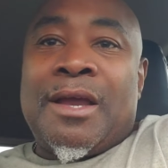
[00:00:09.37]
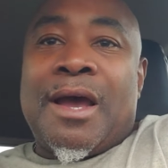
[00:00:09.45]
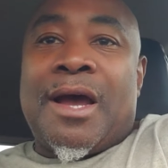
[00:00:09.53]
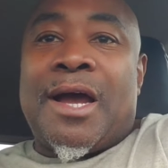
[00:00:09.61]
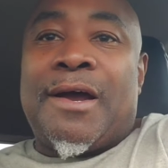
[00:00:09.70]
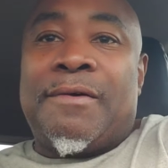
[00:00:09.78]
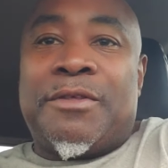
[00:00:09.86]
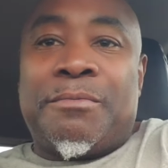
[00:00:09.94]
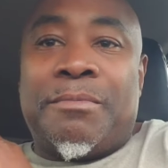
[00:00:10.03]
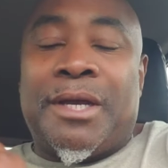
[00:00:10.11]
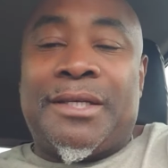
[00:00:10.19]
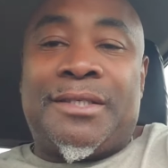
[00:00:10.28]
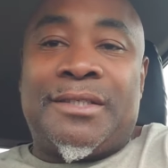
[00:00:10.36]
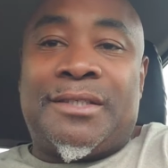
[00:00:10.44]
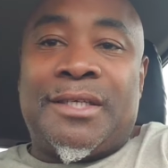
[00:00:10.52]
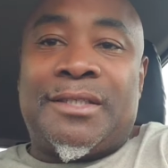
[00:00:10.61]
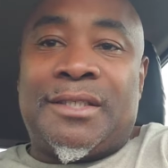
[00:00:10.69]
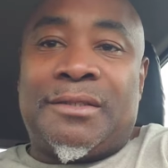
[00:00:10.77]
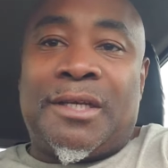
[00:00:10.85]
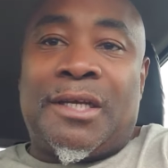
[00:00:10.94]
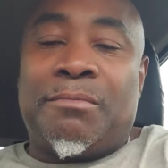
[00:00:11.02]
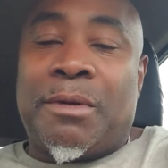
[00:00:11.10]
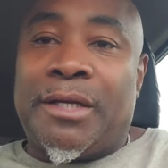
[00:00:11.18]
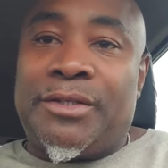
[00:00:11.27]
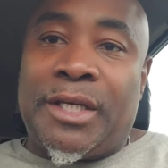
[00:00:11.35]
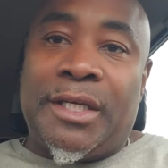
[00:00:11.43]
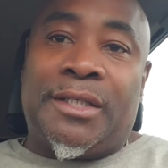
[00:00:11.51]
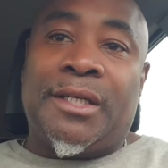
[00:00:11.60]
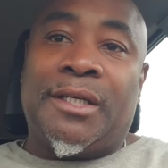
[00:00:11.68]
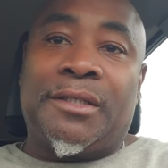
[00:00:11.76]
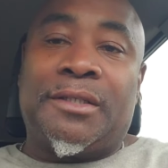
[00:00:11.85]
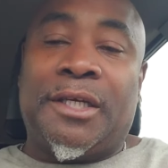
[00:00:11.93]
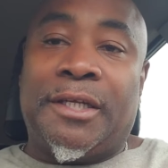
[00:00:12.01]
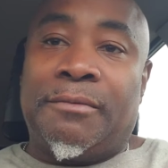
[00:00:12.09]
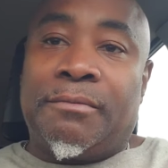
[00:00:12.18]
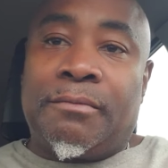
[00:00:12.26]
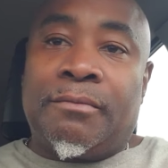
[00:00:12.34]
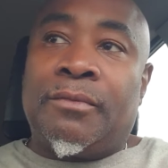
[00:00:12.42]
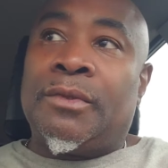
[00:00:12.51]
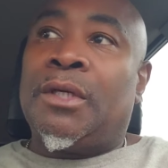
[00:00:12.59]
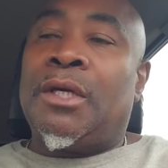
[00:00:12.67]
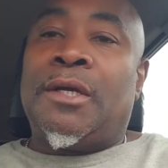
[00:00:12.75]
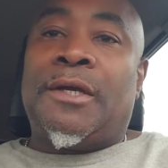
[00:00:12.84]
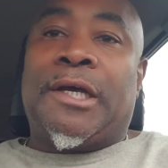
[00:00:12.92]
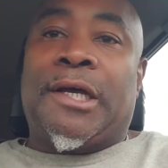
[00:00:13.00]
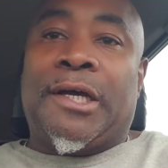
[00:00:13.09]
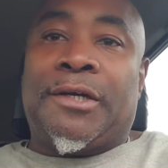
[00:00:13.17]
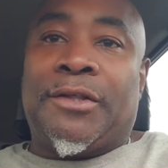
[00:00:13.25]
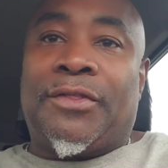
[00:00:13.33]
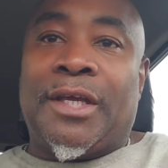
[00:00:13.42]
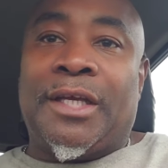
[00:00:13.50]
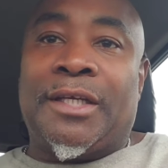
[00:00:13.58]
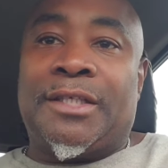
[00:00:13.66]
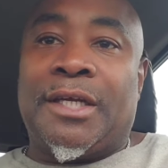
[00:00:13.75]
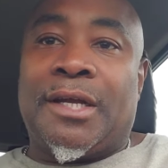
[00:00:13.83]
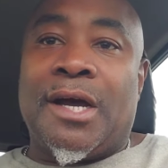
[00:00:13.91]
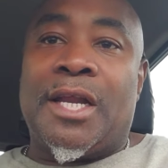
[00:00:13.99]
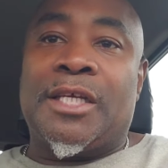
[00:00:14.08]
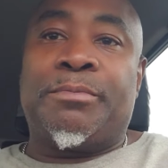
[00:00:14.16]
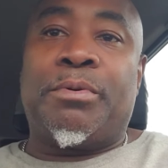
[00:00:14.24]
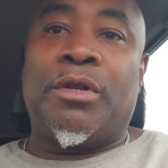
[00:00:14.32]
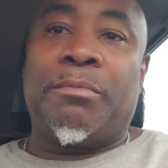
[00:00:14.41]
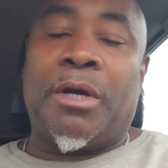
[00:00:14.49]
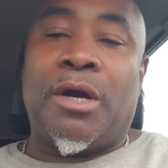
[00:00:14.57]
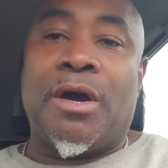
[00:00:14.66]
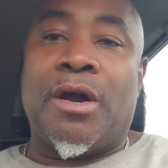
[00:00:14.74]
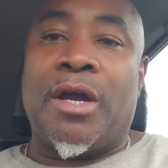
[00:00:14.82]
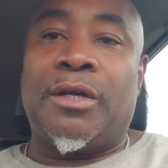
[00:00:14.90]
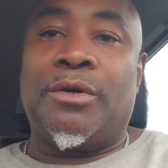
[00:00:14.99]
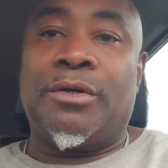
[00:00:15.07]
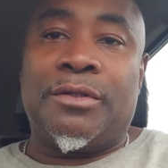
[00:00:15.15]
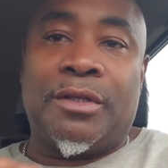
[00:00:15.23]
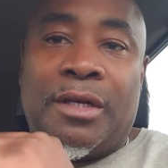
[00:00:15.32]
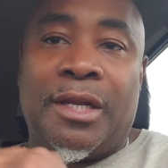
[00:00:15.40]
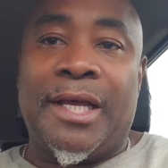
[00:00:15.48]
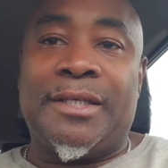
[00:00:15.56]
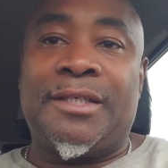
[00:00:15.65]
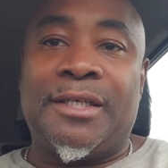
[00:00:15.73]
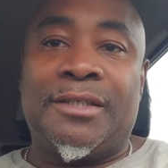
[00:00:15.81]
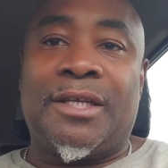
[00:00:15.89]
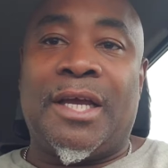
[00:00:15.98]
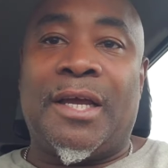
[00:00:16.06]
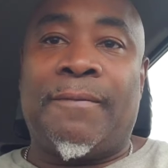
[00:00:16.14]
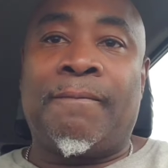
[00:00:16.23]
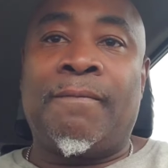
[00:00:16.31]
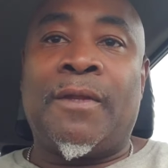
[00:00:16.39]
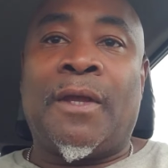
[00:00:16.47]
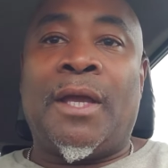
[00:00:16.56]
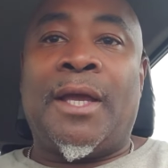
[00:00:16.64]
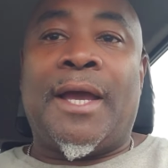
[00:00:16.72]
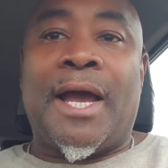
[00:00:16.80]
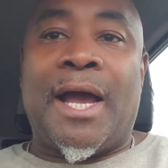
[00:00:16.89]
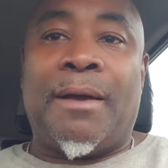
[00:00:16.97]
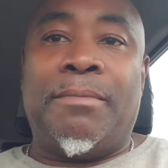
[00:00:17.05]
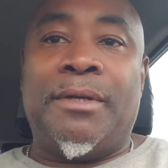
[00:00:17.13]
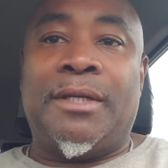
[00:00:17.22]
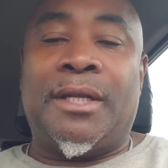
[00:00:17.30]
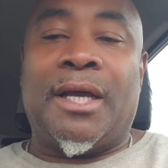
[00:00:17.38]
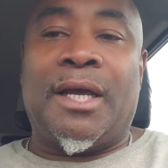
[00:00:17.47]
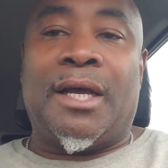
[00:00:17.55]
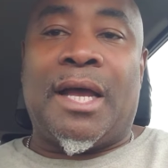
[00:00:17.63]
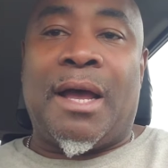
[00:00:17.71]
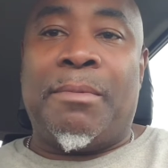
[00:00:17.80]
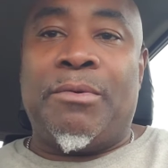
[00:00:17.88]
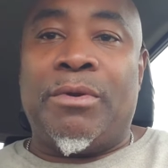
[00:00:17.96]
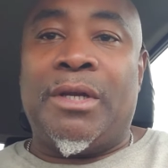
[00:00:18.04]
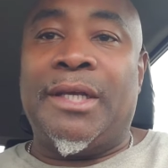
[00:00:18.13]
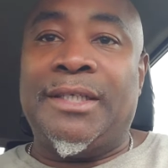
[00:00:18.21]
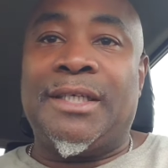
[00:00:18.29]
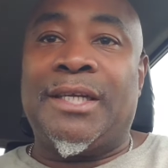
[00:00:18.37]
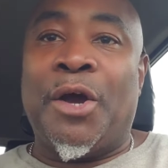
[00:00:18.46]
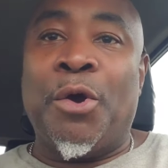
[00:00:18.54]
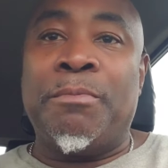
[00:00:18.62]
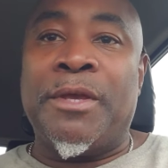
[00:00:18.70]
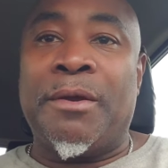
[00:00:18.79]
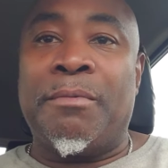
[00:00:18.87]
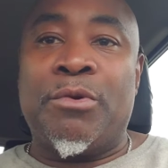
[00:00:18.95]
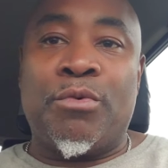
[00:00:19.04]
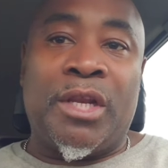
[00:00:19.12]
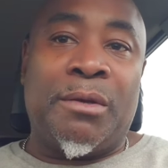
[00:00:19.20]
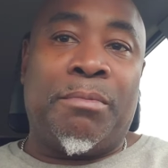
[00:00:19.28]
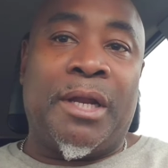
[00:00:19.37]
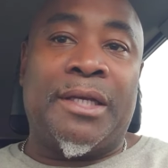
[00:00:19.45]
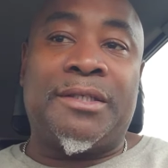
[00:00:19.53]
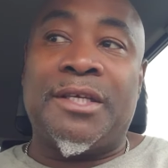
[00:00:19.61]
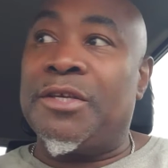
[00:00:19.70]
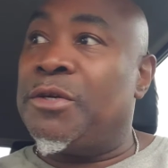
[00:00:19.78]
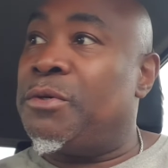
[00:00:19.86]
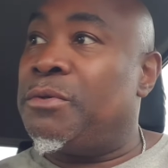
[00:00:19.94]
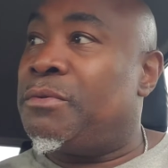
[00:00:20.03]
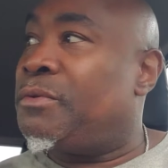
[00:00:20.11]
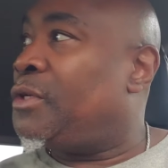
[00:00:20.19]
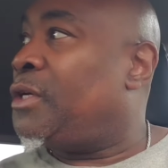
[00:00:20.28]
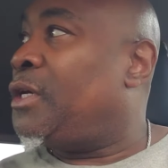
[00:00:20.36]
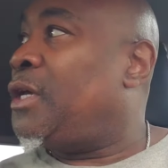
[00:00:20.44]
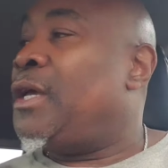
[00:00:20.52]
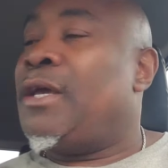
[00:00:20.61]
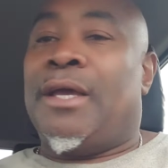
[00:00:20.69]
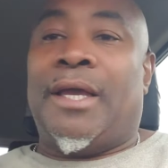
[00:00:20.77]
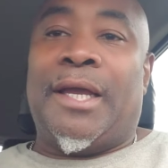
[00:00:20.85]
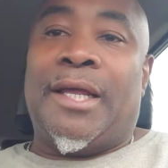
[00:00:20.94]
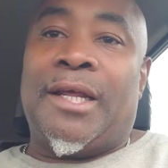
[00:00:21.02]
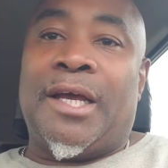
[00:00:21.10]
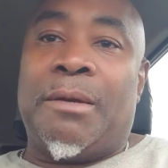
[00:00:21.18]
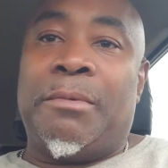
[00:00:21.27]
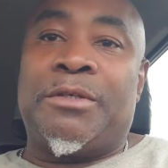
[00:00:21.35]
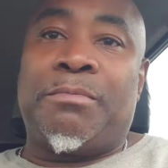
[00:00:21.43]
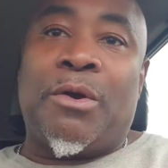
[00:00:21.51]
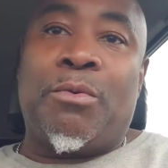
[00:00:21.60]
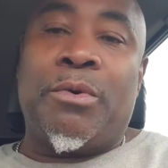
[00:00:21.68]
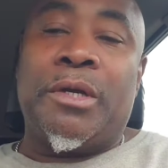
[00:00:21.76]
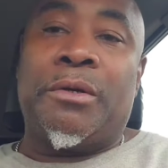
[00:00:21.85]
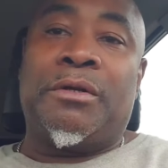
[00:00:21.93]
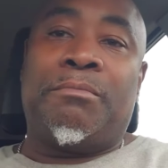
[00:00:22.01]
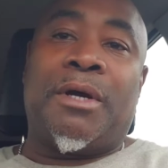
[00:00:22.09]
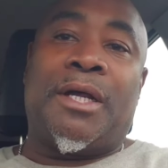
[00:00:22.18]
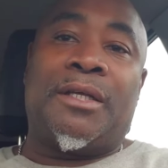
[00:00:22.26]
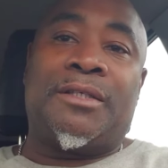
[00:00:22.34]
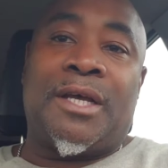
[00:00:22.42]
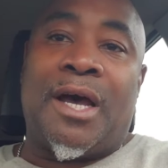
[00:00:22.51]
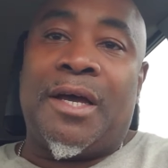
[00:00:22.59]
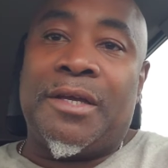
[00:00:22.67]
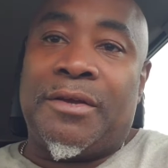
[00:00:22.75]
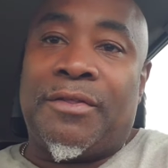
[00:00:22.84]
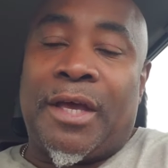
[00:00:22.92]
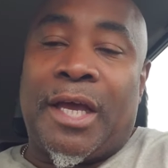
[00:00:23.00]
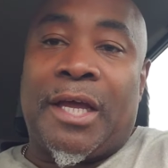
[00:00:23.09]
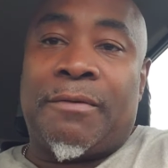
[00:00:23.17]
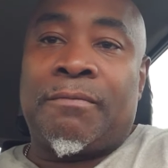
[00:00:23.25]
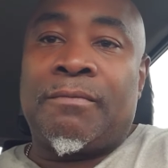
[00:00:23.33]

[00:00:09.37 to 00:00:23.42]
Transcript: the messages and my teachings and the things that God has put in my heart, the lessons that I've been releasing, I hope they've been really blessing you. And it's my will and my desire that